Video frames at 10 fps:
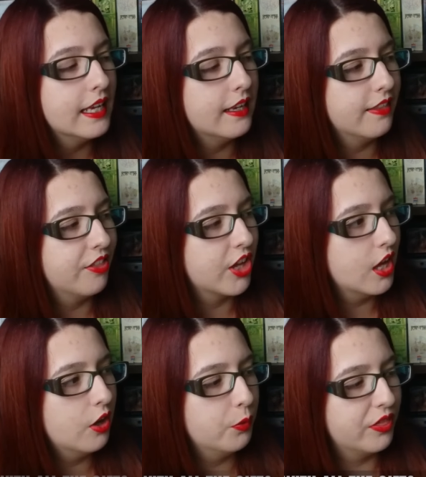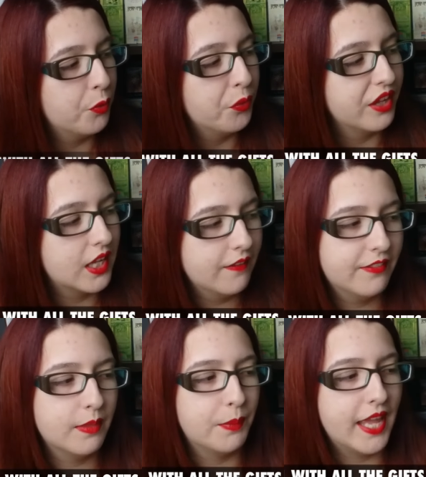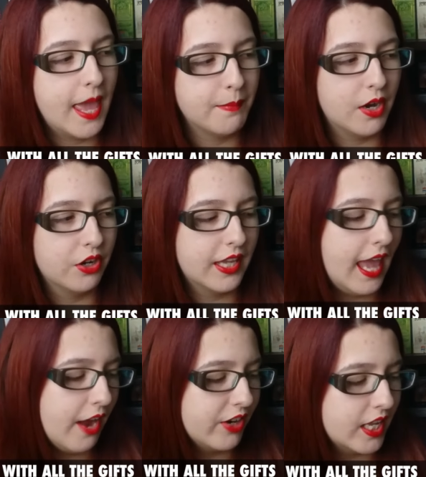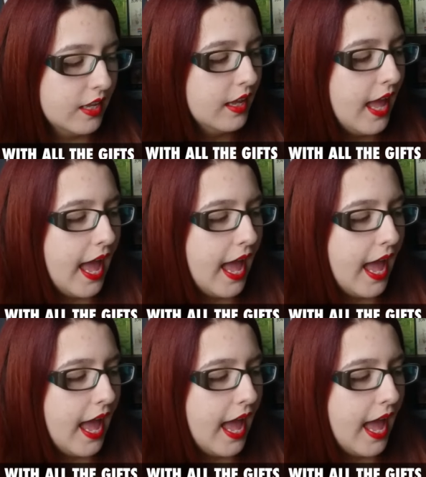It is The Girl with All the Gifts by M.R. Carey.